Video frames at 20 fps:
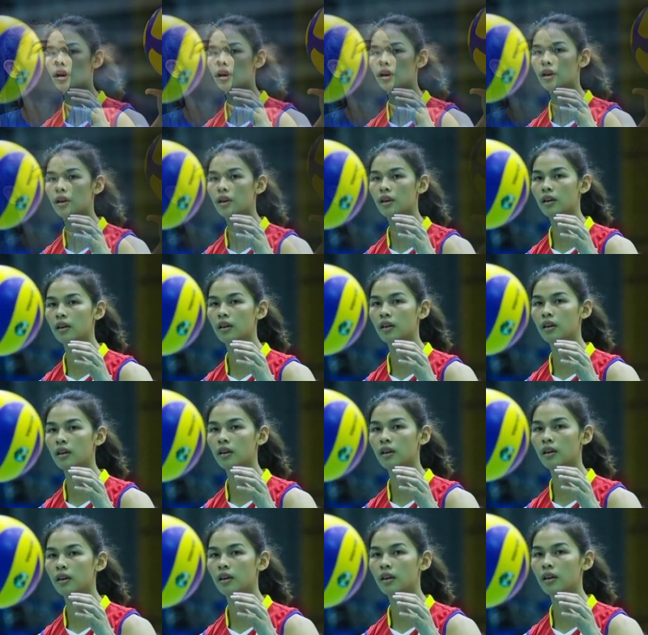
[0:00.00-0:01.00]

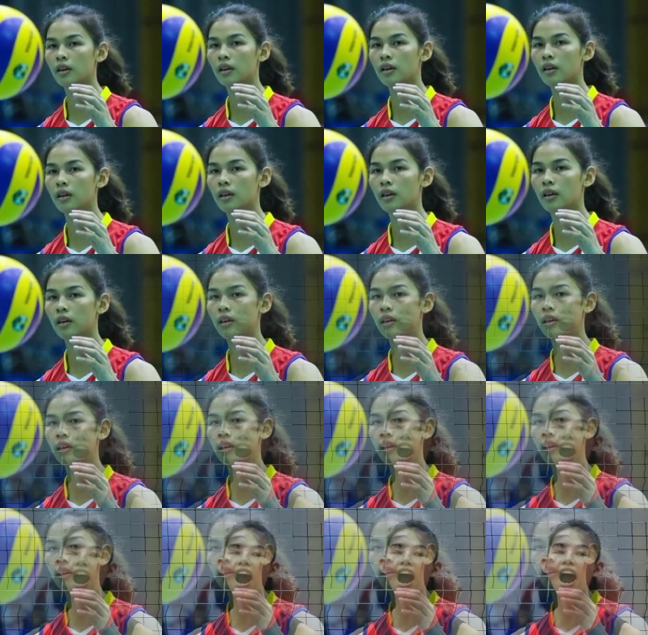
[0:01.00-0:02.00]

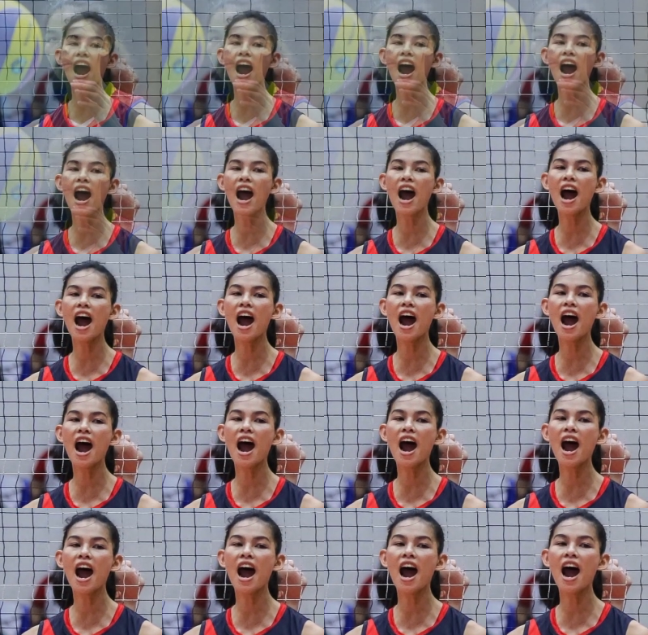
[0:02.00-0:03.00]

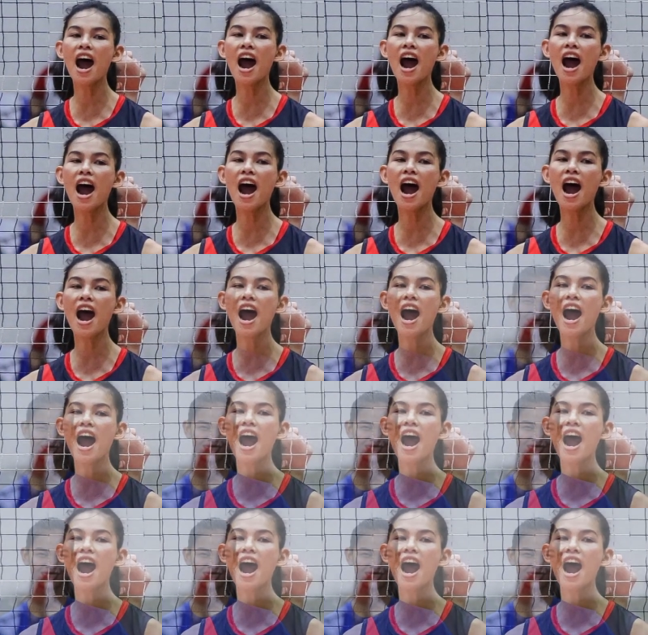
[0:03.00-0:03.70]
[no speech]